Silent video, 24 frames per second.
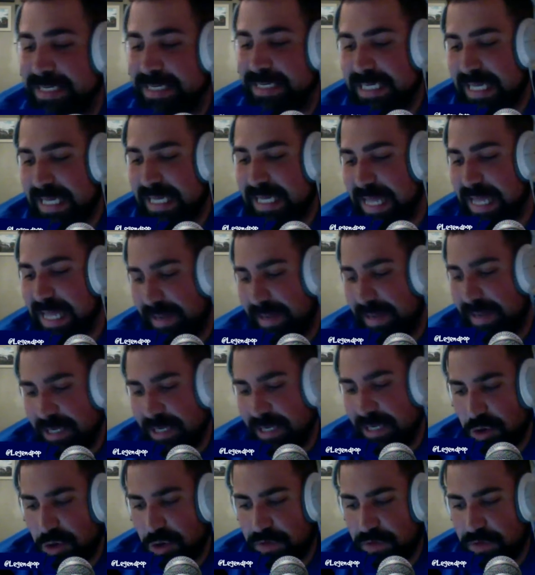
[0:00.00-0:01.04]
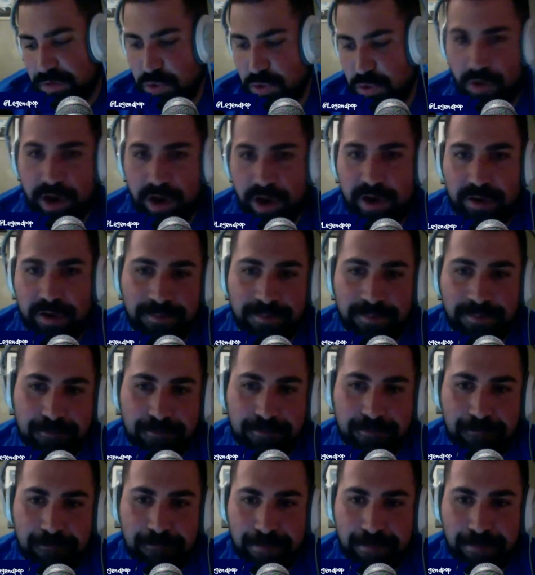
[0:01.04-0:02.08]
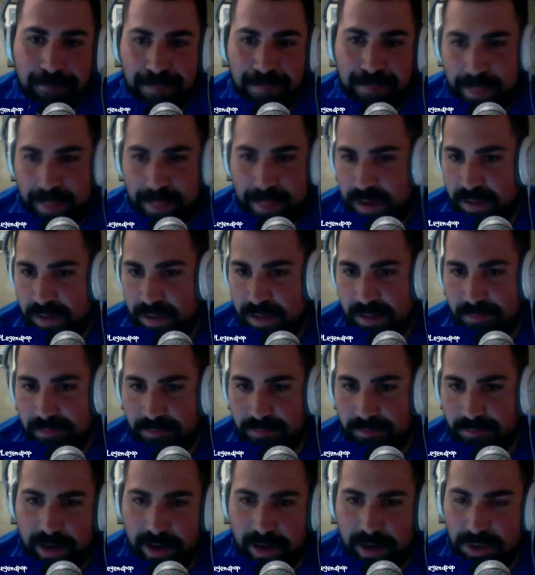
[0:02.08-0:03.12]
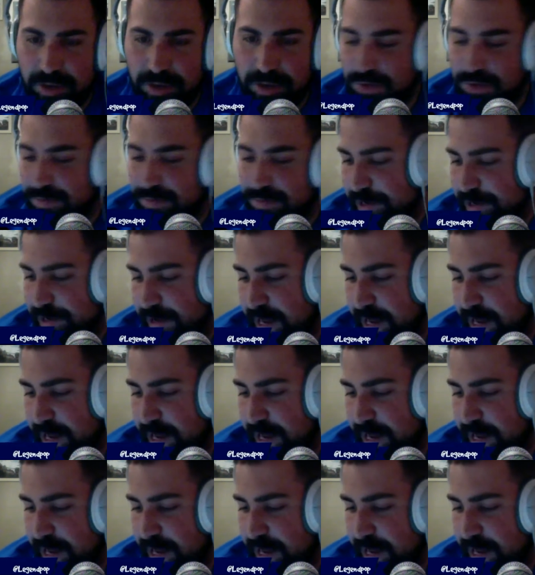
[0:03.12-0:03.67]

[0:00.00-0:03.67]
Then they showed off Tomb Raider, brand new Tomb Raider game.